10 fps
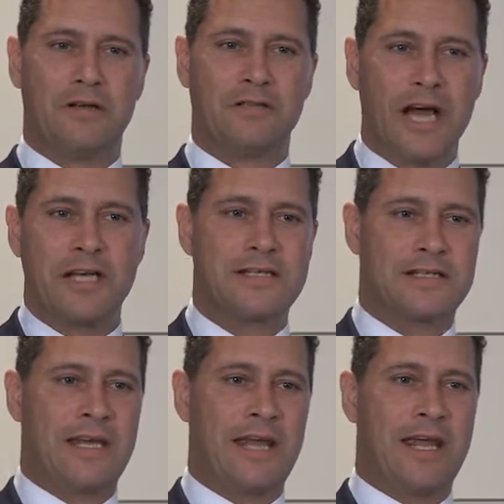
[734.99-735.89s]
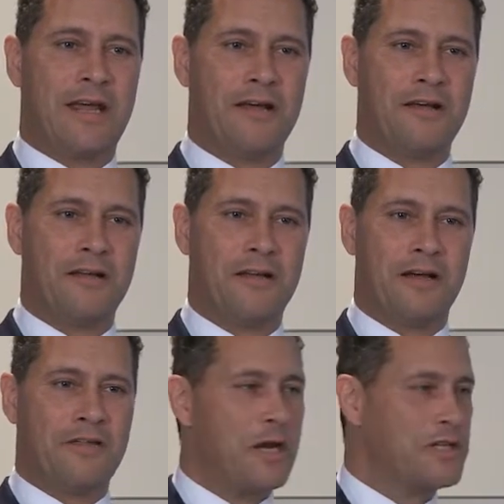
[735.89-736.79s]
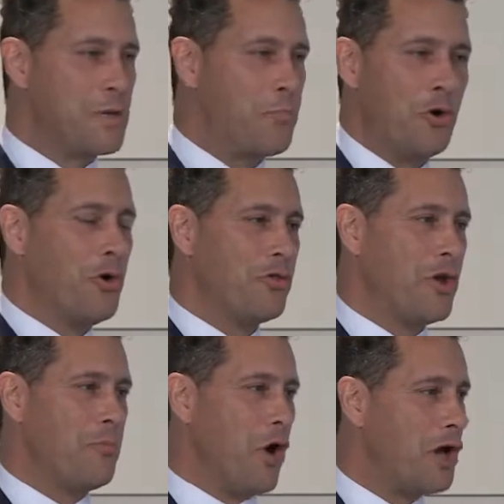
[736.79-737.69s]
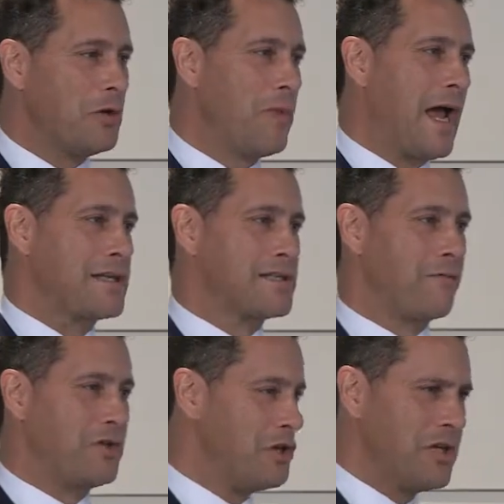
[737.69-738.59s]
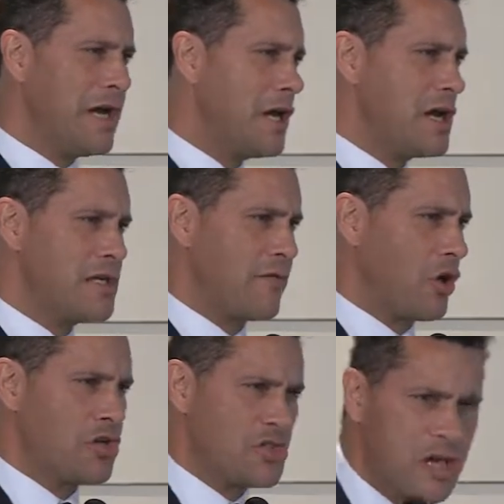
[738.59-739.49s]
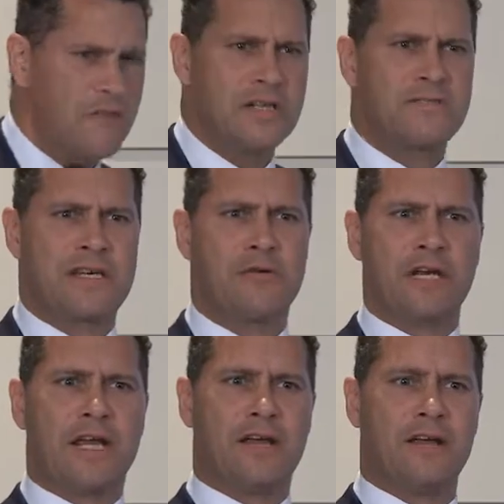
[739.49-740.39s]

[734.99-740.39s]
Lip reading: nice to hear, and they support them en masse after years of a Conservative tyranny,